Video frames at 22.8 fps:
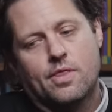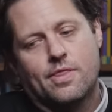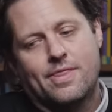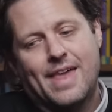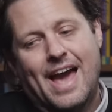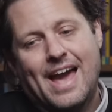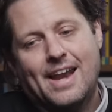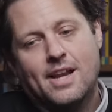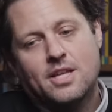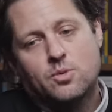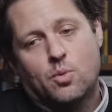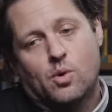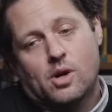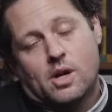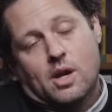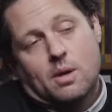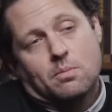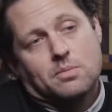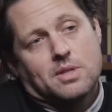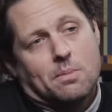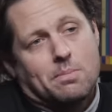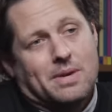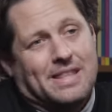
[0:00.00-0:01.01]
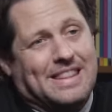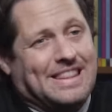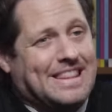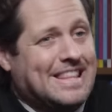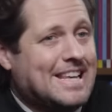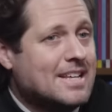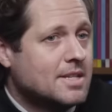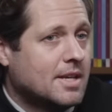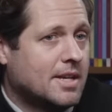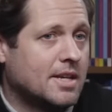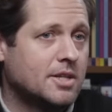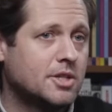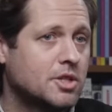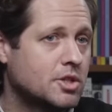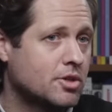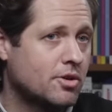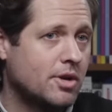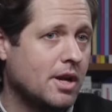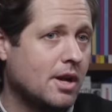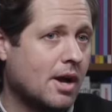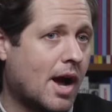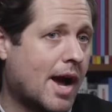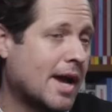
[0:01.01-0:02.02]
that is what comes up in this
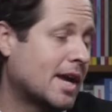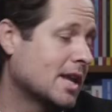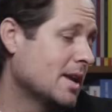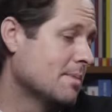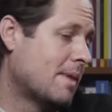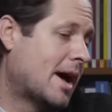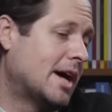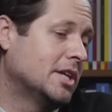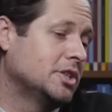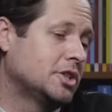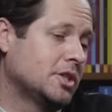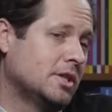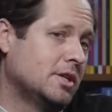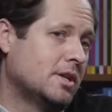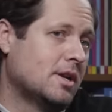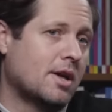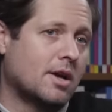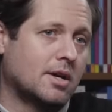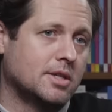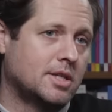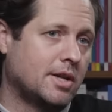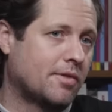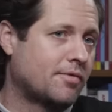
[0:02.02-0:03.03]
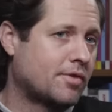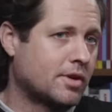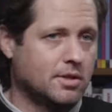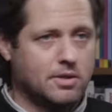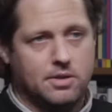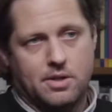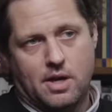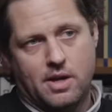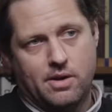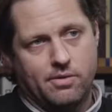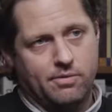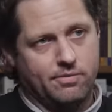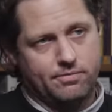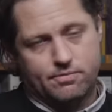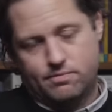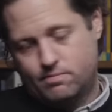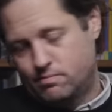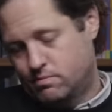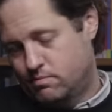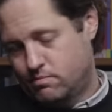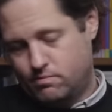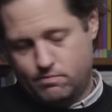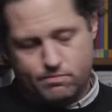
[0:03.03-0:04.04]
history. I can imagine a different set of
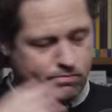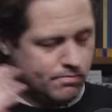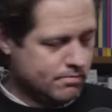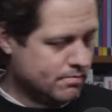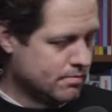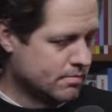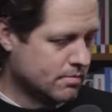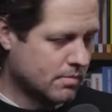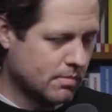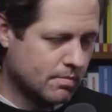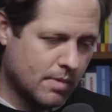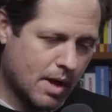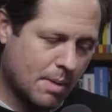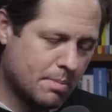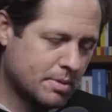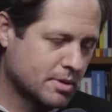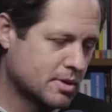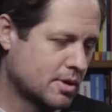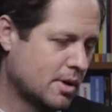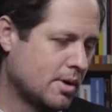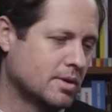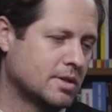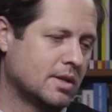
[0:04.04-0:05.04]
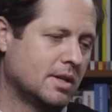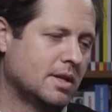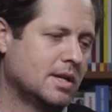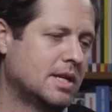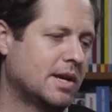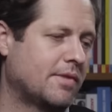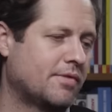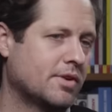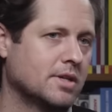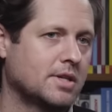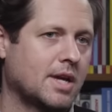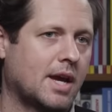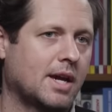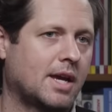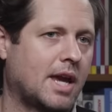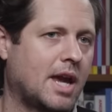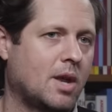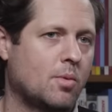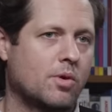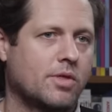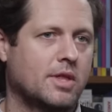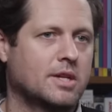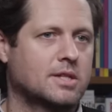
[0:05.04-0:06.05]
episodes in a different
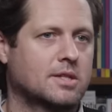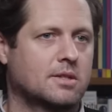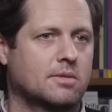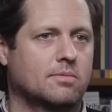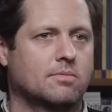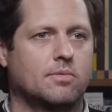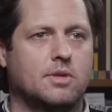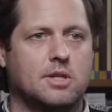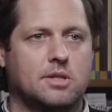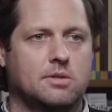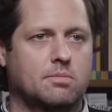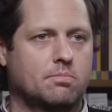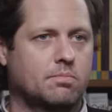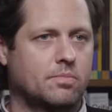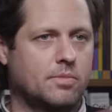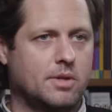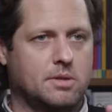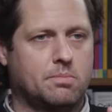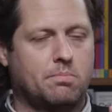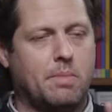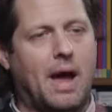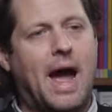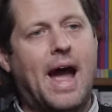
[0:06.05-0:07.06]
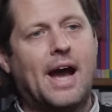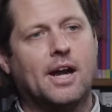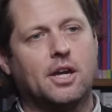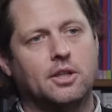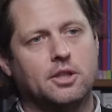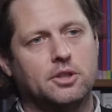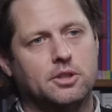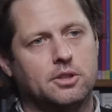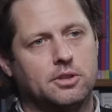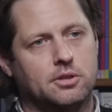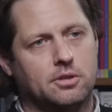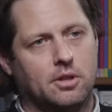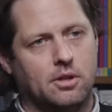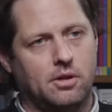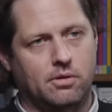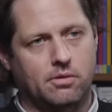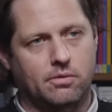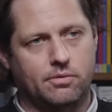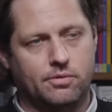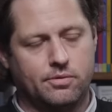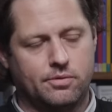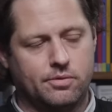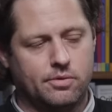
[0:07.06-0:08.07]
decade where this this this package
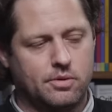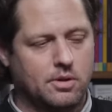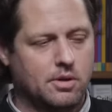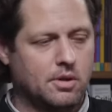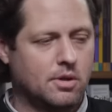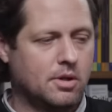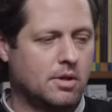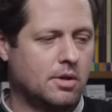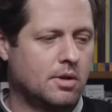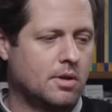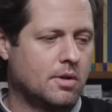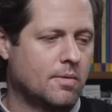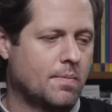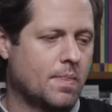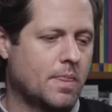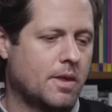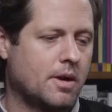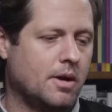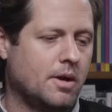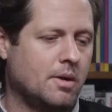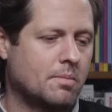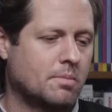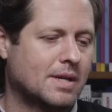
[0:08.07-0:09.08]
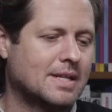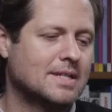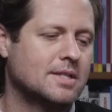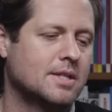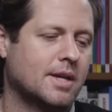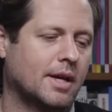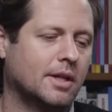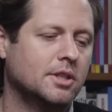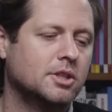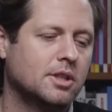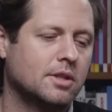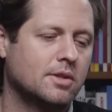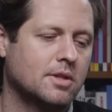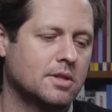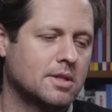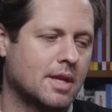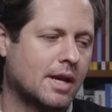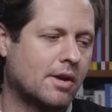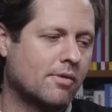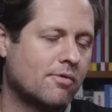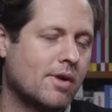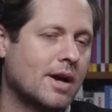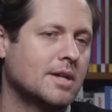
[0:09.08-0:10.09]
of um, contention, this
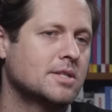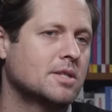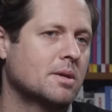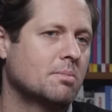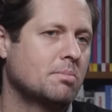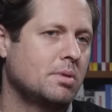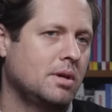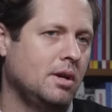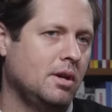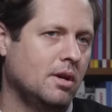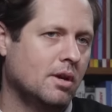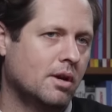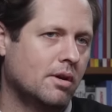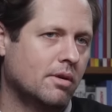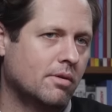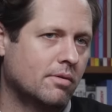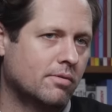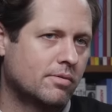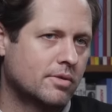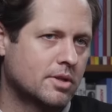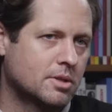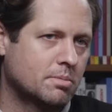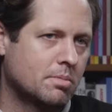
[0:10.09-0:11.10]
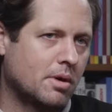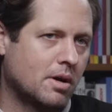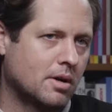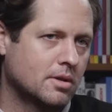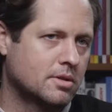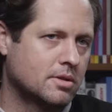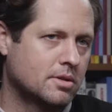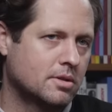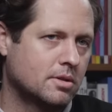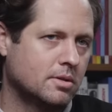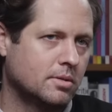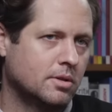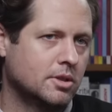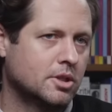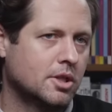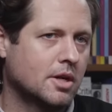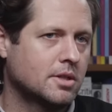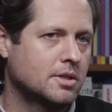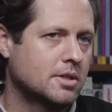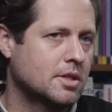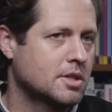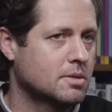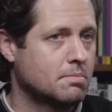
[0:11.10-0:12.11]
like recipe of response to
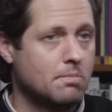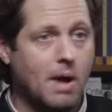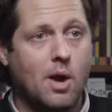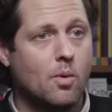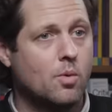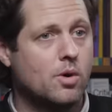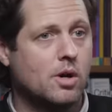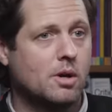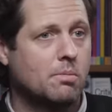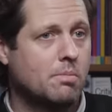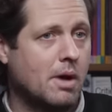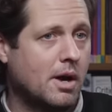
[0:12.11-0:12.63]
injustice might work